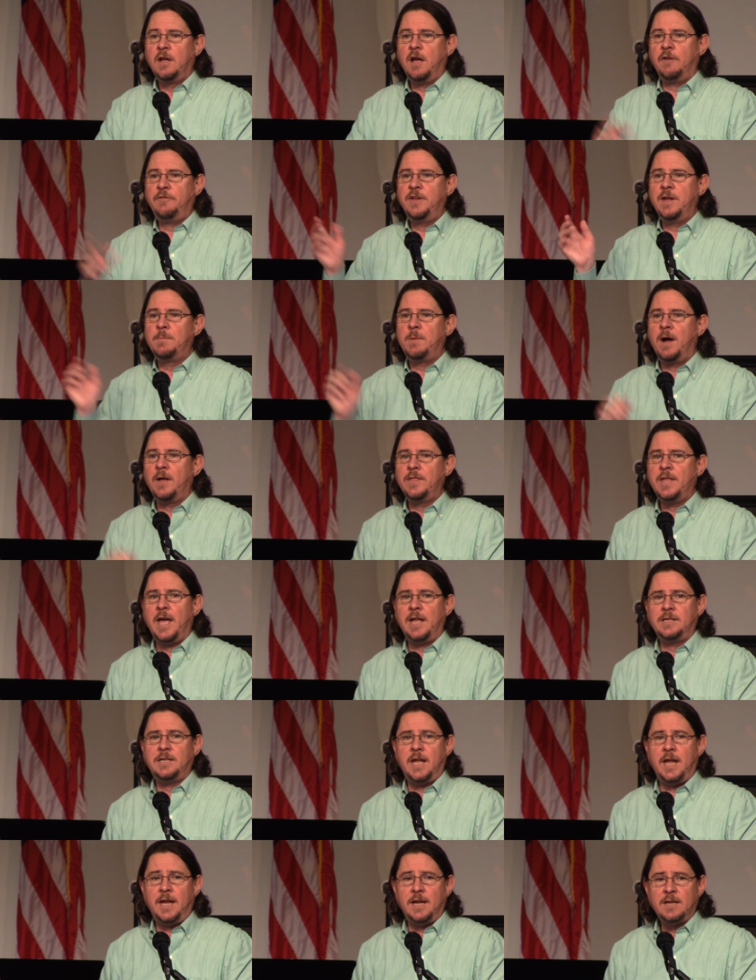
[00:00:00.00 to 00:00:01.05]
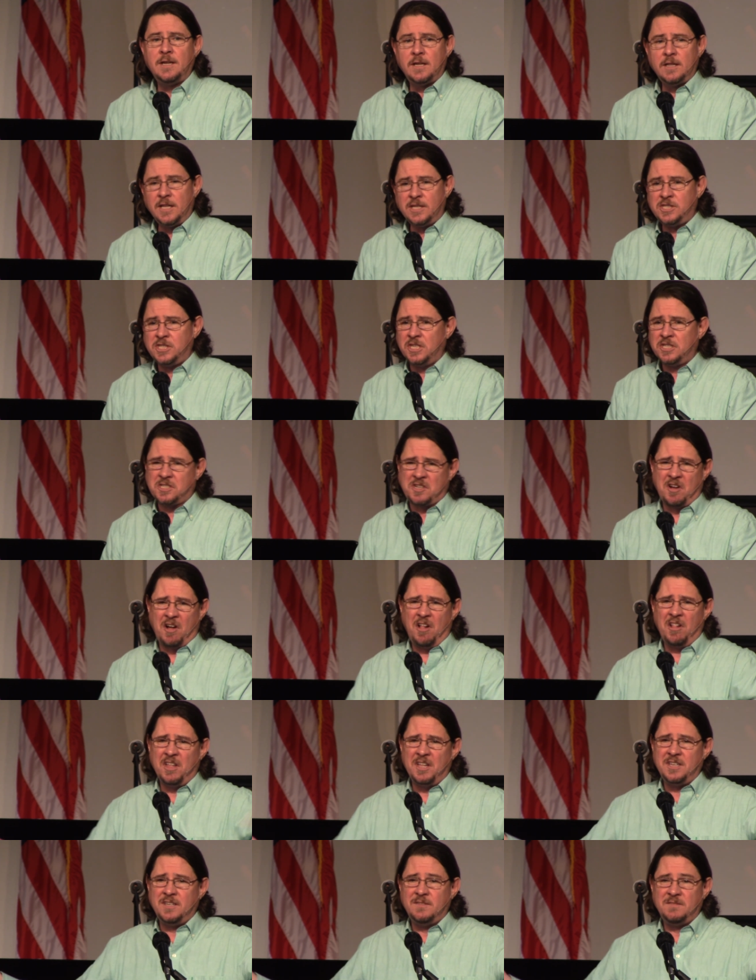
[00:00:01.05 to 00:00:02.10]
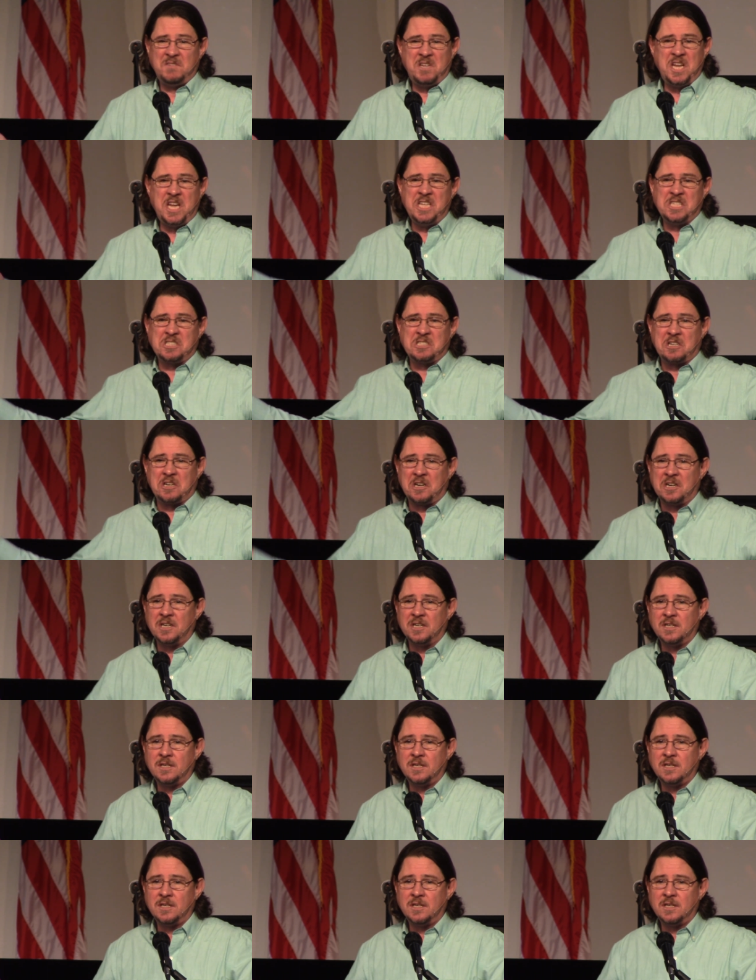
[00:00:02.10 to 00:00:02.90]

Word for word: of him on that day. Let's just call it Easter.